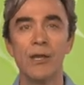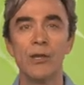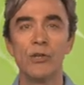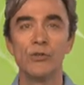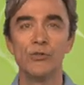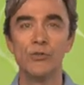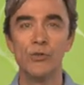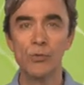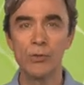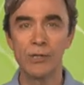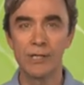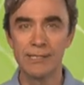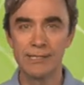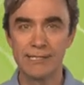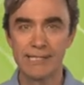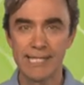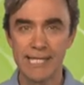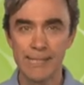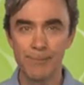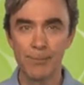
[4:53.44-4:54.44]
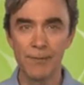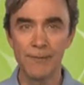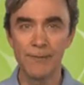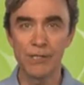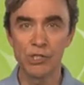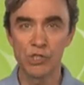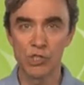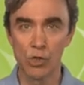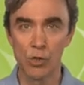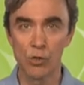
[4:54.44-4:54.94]
You can deepen the
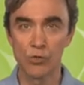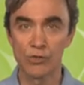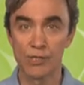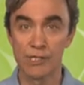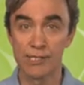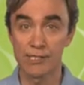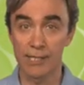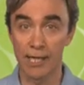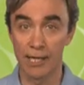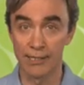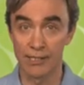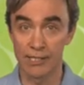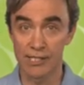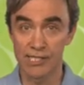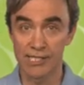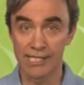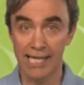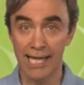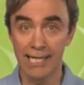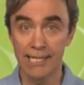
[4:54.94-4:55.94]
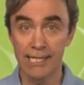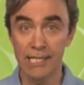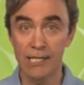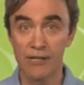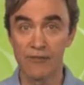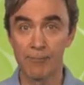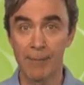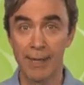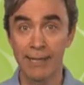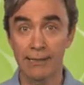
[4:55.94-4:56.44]
children's understanding
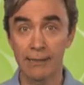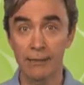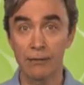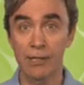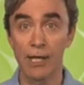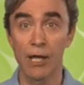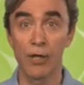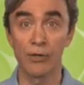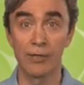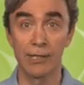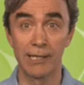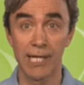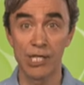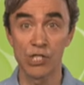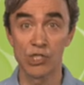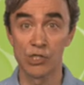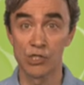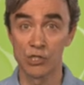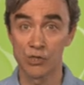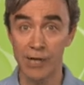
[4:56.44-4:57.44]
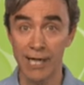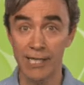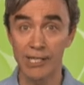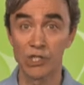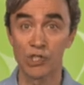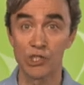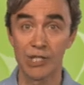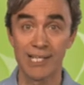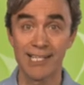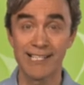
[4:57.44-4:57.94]
of mental calculation
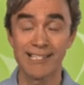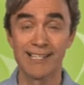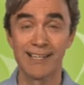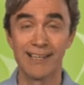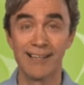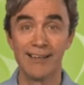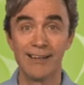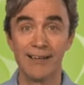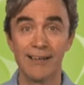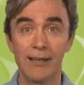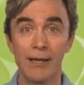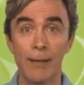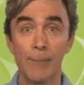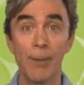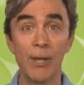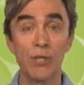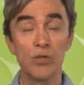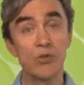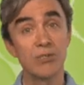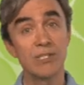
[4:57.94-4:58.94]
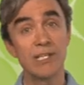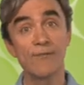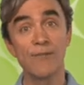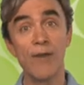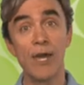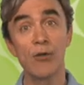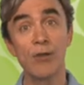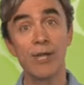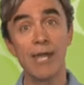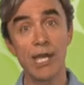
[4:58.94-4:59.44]
strategies by using
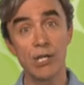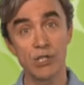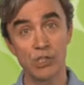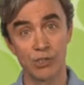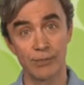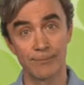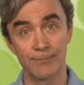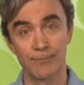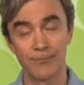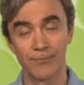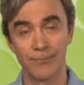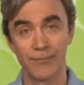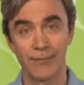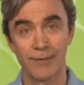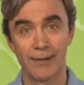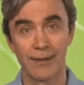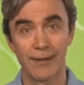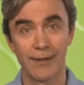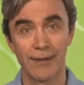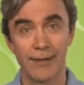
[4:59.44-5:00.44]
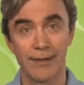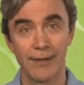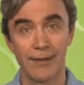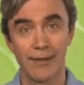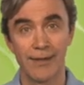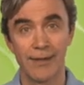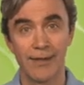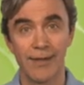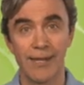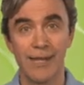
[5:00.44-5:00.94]
variation.
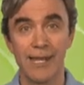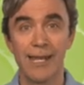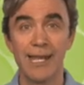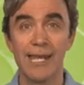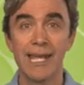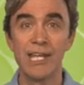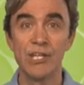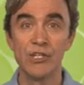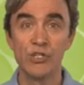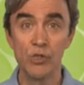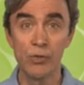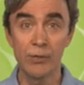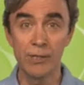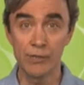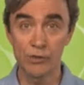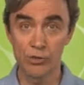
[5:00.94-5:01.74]
In Unit